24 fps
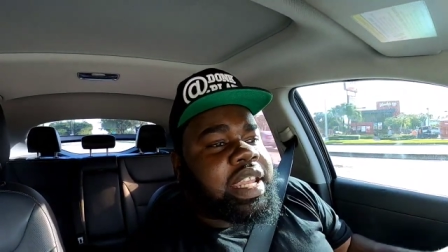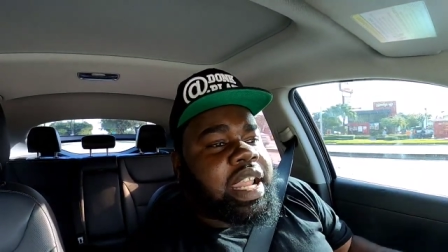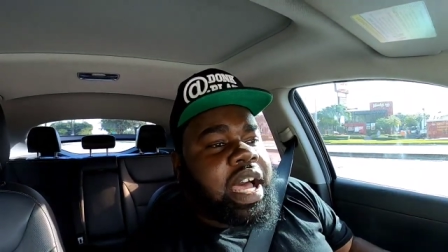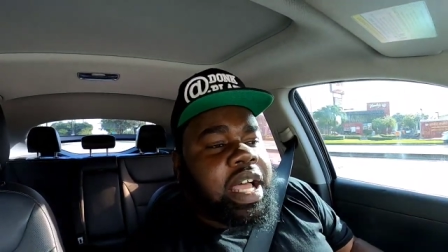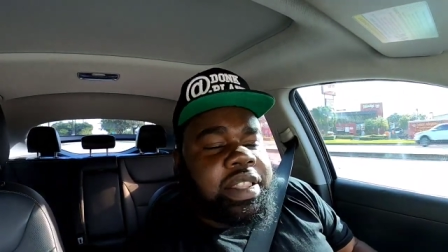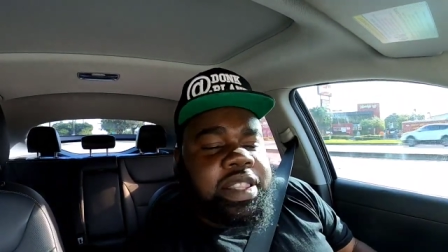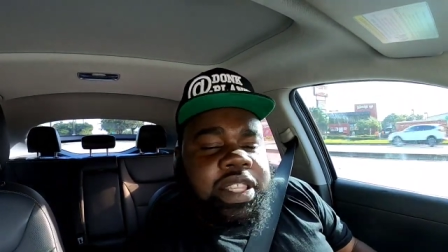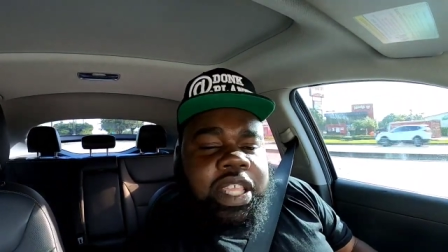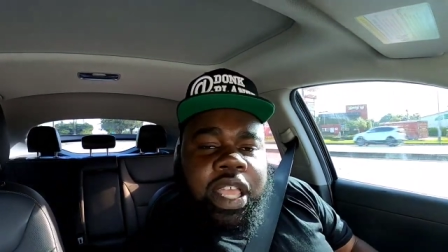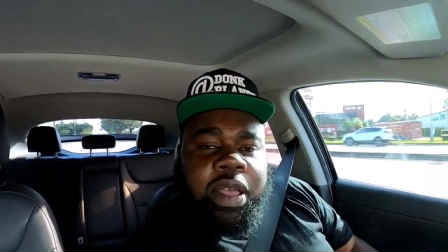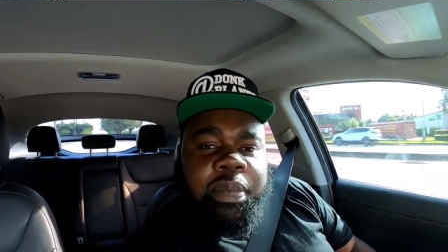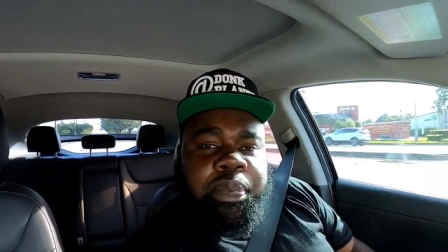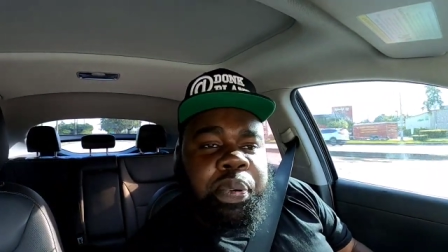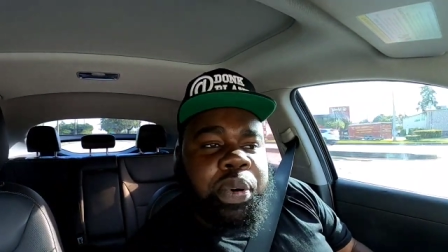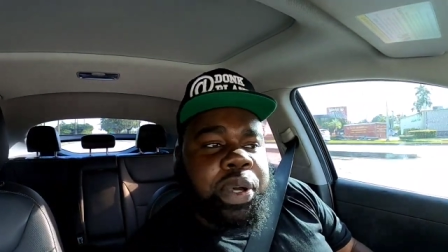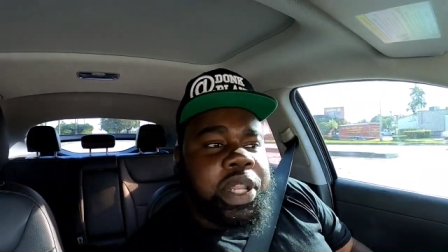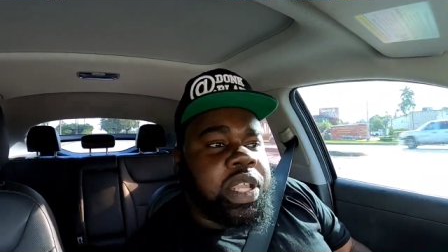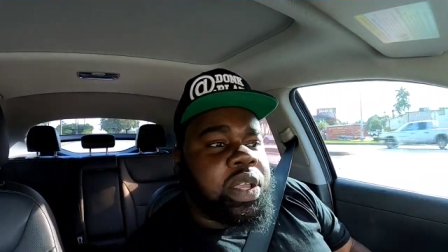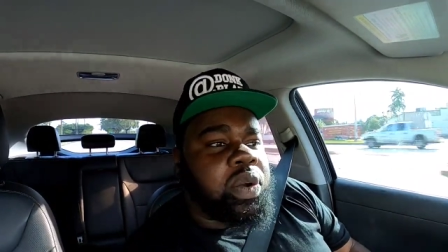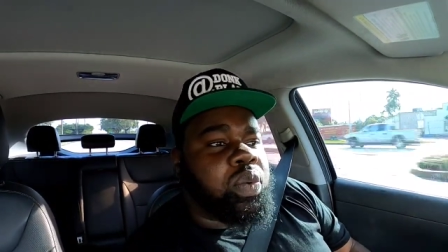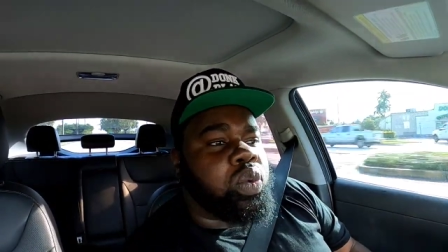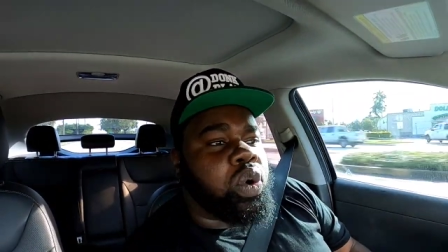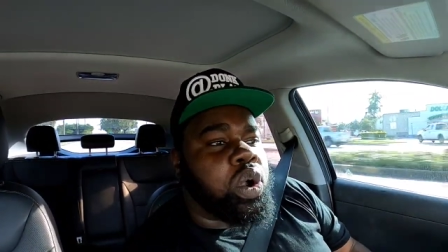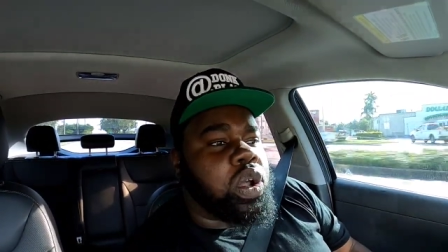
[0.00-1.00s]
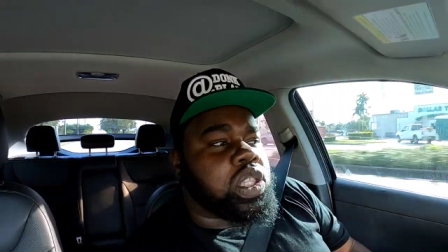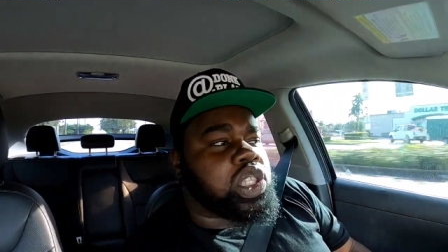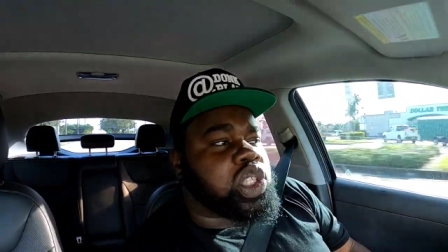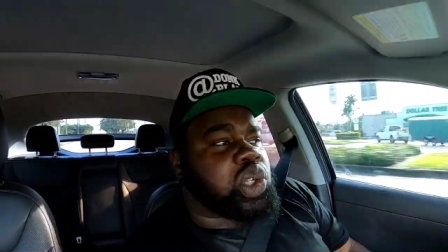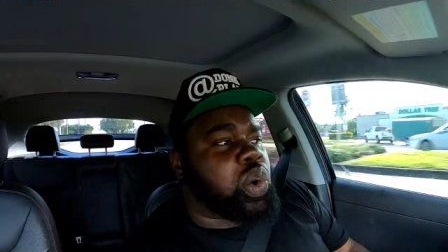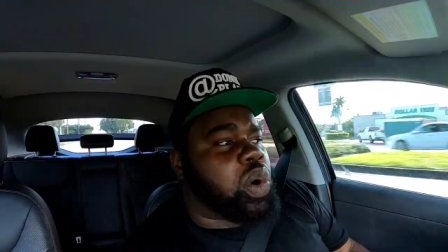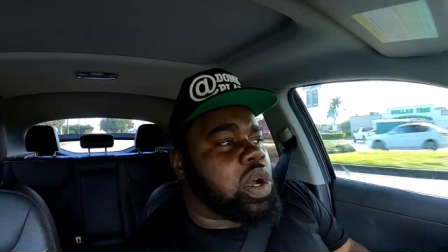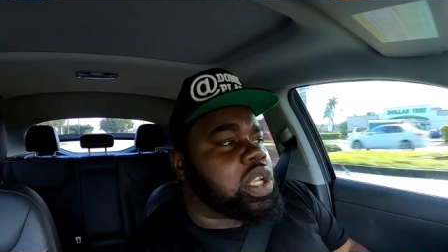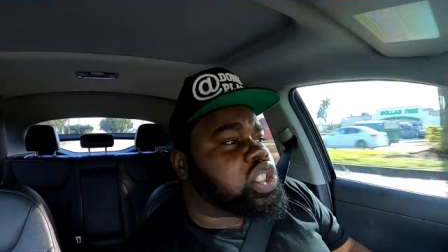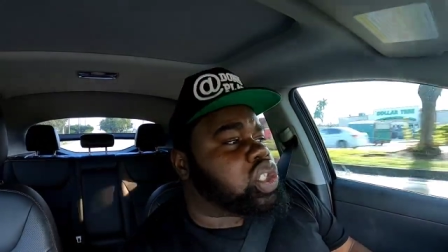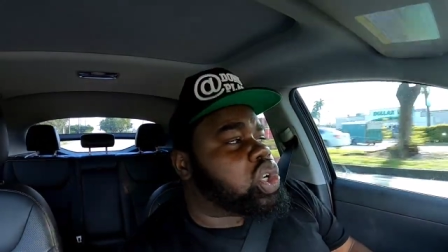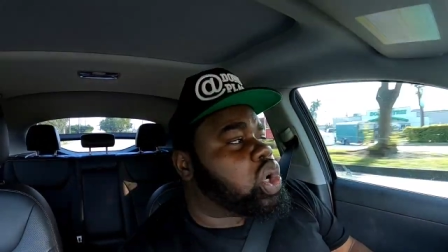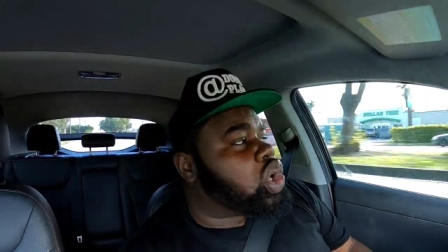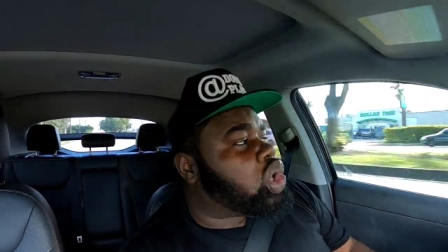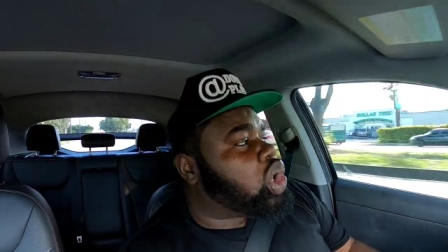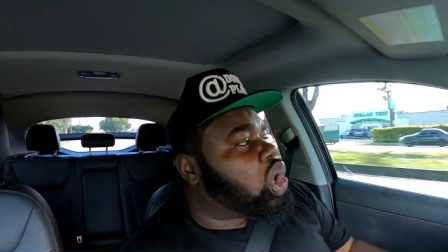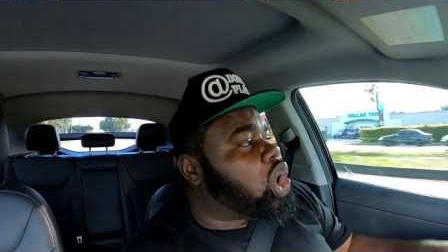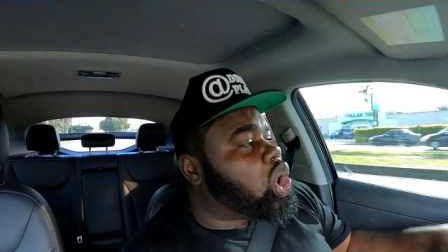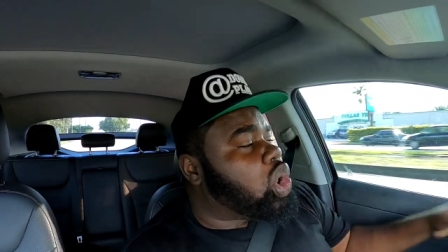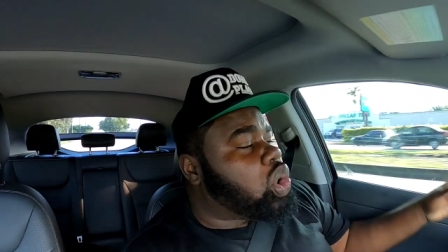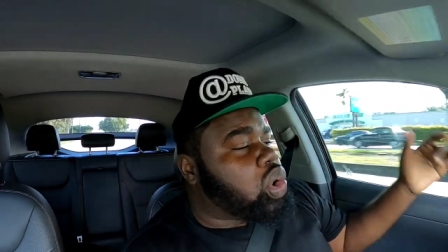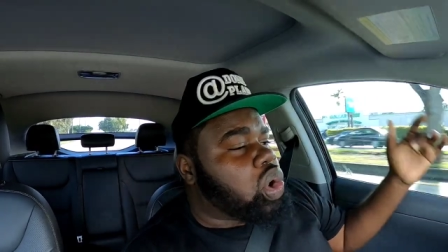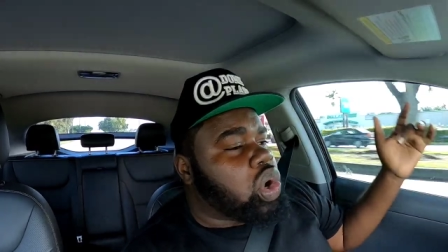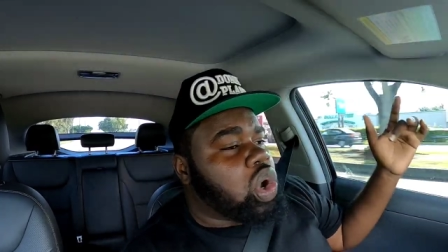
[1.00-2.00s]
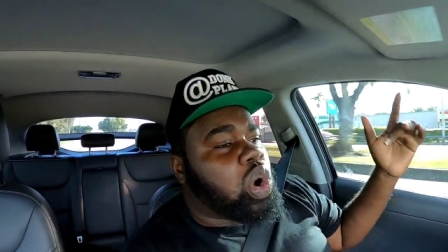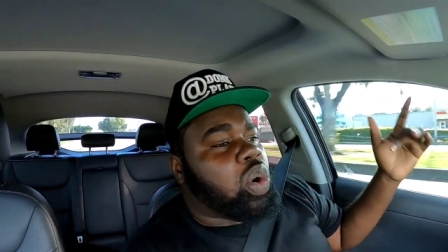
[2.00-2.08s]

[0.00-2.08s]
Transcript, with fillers: get out there and put in work towards your goal?